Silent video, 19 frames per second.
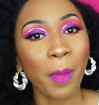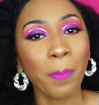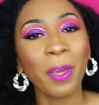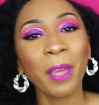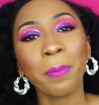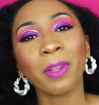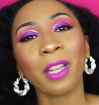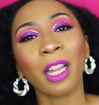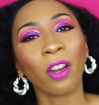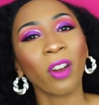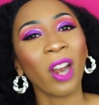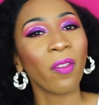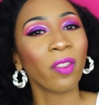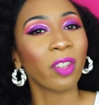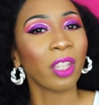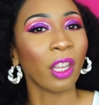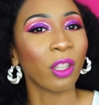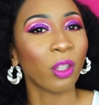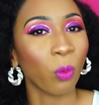people I
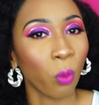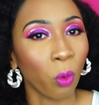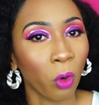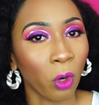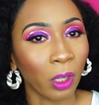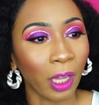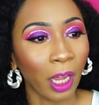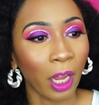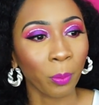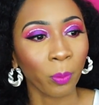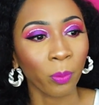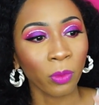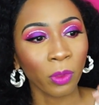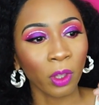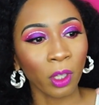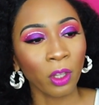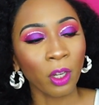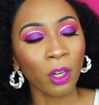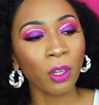gravitate toward. Like,
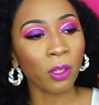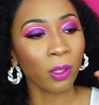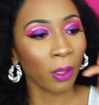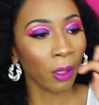there's